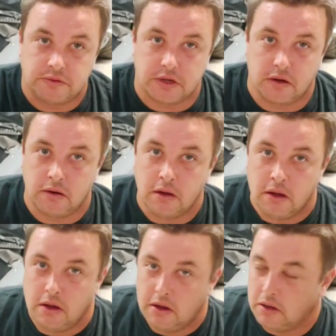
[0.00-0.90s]
So
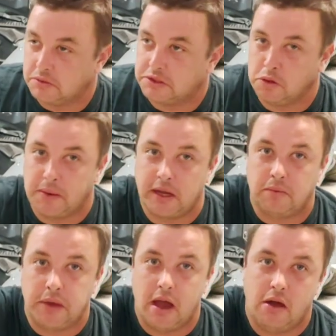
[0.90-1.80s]
it was still
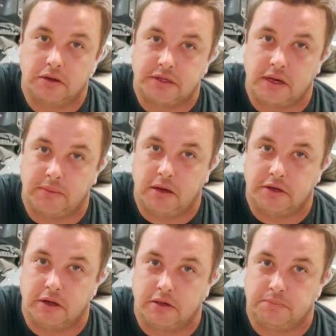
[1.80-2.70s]
making power. Steady up there, and
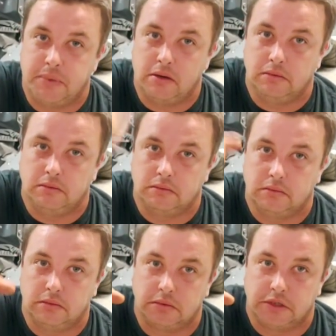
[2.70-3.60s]
it goes boom
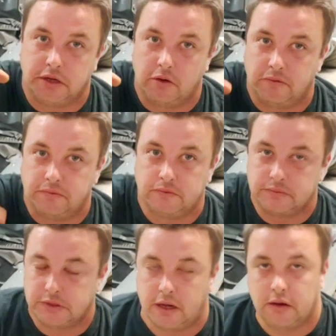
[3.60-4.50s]
and turned off.
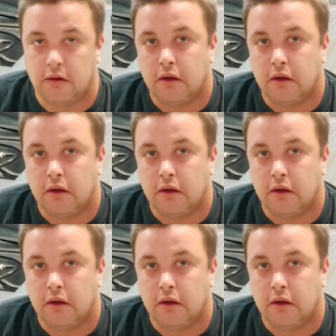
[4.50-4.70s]
So